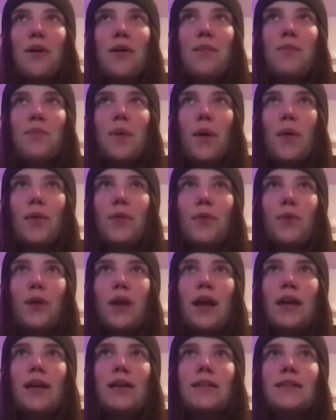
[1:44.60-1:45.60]
both
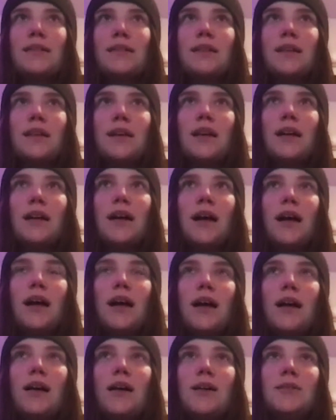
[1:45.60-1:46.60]
ways.
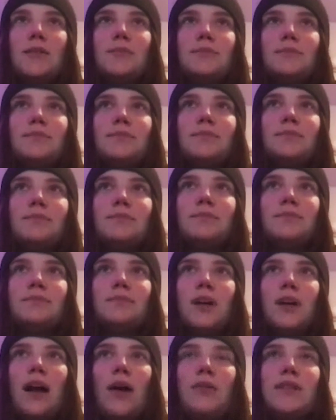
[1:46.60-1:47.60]
Um,
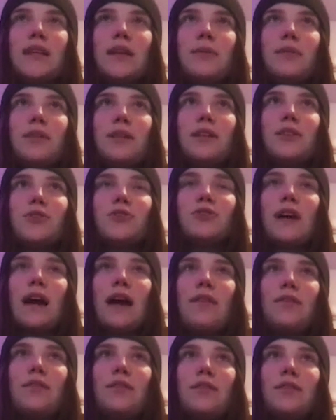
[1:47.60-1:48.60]
I was able to
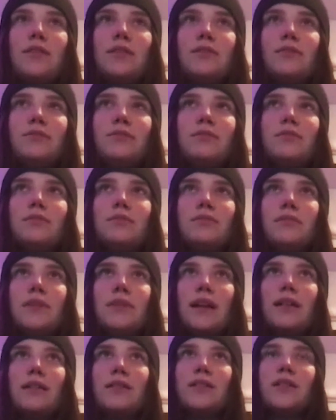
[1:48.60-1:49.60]
travel
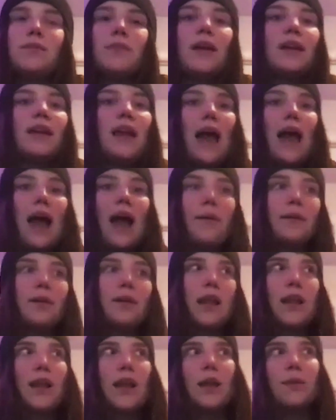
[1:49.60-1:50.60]
to my cabin
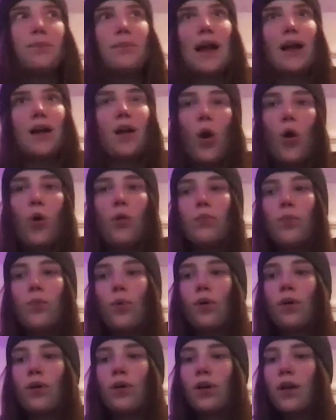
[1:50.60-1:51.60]
and back home
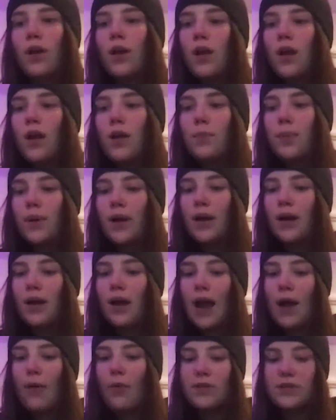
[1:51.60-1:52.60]
more, but I
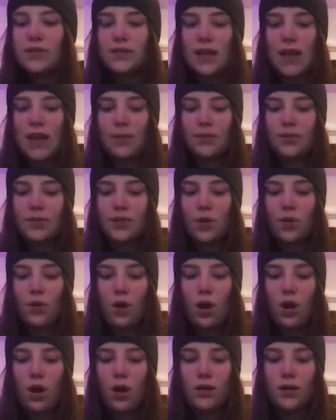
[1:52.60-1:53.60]
wasn't able to go
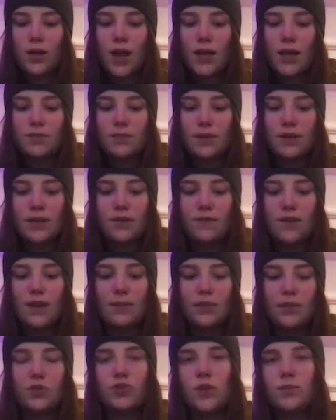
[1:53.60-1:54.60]
on as many family
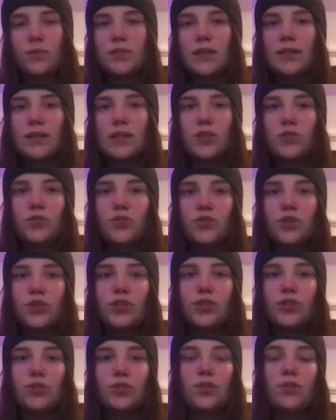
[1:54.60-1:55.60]
trips as I usually
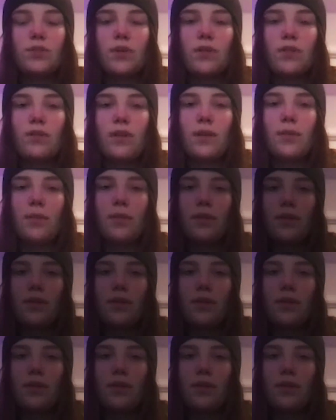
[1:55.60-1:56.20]
do with my family.